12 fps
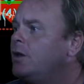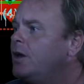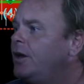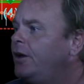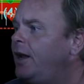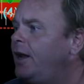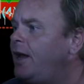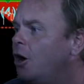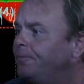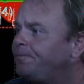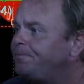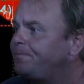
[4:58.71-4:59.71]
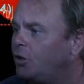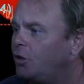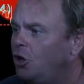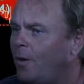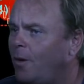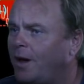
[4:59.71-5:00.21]
NEO,
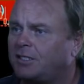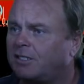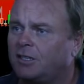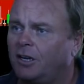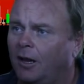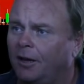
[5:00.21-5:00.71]
US dollar.